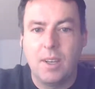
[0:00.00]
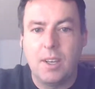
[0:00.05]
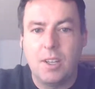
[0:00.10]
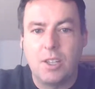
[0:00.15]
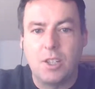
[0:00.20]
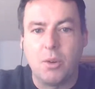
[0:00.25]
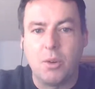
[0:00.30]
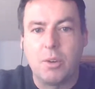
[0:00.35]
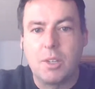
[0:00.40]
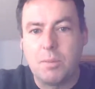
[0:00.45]

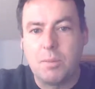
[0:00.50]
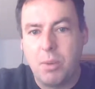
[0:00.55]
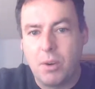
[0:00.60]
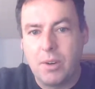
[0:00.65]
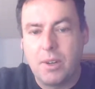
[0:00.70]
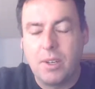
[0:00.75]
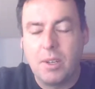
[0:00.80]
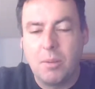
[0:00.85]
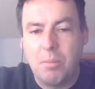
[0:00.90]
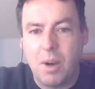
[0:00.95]
So it's
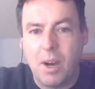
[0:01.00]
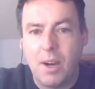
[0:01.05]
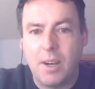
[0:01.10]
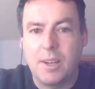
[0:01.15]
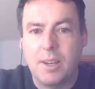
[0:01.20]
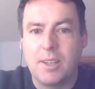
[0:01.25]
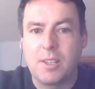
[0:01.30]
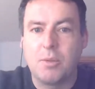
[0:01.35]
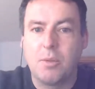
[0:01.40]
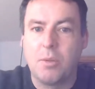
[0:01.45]
putting the
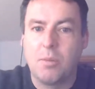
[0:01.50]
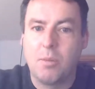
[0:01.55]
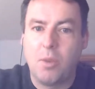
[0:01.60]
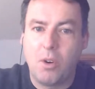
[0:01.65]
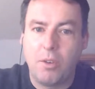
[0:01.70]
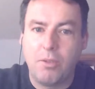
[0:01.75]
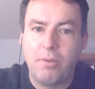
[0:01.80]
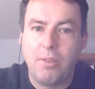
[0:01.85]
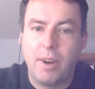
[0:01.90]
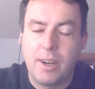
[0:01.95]
body into a
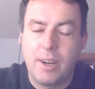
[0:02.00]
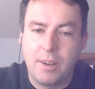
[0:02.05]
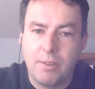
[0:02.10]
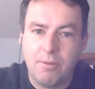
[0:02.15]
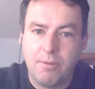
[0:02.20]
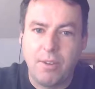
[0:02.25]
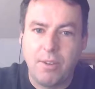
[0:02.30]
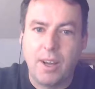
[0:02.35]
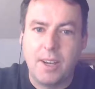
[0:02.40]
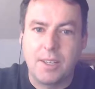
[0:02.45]
more fight
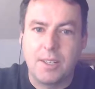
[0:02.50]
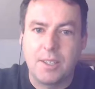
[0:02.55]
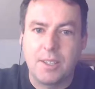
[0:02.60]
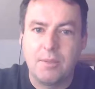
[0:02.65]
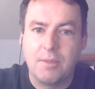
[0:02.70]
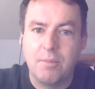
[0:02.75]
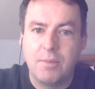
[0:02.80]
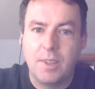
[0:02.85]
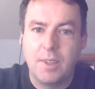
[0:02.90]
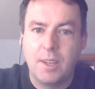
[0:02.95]
and flight.
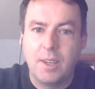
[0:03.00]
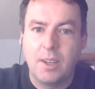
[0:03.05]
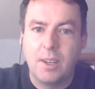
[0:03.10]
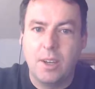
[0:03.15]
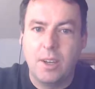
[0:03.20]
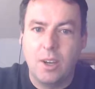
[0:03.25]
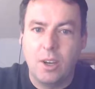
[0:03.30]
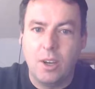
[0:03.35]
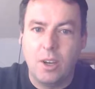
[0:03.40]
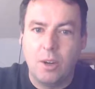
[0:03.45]

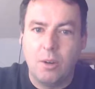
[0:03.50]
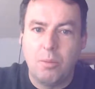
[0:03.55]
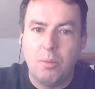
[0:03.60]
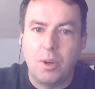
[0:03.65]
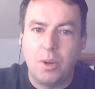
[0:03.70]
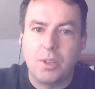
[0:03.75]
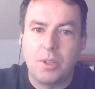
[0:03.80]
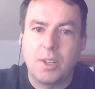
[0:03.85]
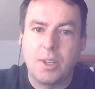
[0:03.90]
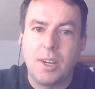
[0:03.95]

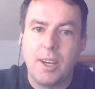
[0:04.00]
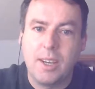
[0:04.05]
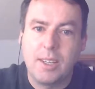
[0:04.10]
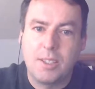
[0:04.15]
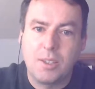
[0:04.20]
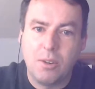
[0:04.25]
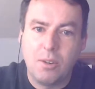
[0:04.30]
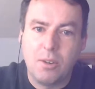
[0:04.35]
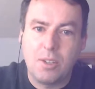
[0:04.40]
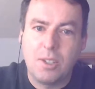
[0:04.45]
But
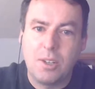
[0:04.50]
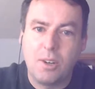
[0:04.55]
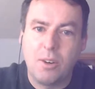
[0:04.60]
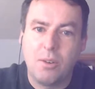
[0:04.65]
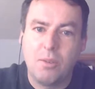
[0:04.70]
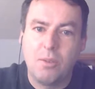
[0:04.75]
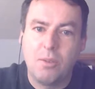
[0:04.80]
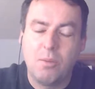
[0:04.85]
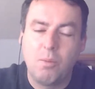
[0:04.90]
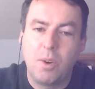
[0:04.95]
it's
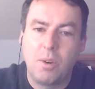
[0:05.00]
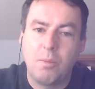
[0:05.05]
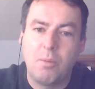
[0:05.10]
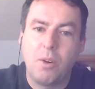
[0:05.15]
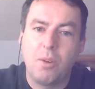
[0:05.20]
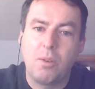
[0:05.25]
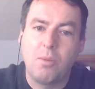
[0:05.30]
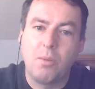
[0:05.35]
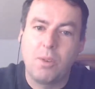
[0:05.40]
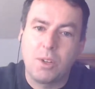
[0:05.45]
also,
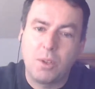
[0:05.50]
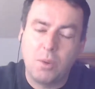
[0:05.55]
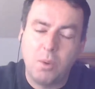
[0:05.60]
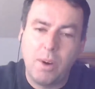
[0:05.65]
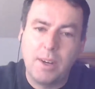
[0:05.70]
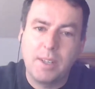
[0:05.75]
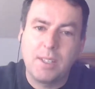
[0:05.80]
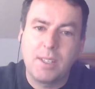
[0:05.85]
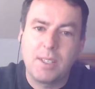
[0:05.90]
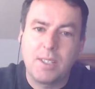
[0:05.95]
we're
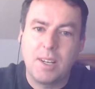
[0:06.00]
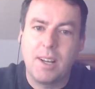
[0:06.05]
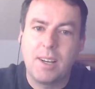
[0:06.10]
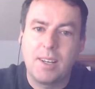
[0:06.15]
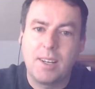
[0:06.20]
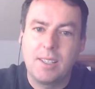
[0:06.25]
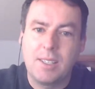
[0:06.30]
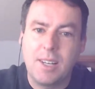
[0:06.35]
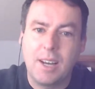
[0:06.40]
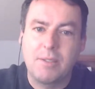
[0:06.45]
twice as
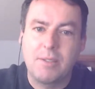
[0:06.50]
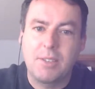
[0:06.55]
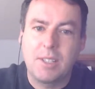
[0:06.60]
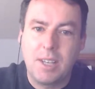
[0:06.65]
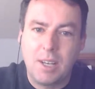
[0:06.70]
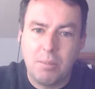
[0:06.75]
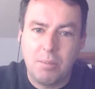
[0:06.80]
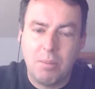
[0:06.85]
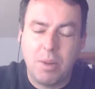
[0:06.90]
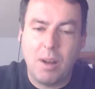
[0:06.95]
likely to have
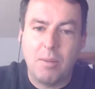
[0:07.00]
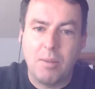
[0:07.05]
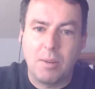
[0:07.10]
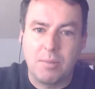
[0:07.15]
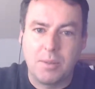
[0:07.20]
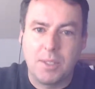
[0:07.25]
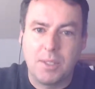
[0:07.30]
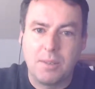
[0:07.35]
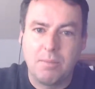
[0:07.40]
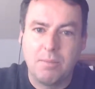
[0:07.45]
sleep
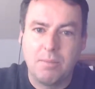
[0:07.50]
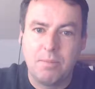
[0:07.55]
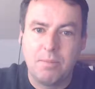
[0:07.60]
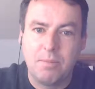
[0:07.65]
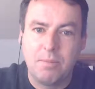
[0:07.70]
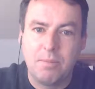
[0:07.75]
problems.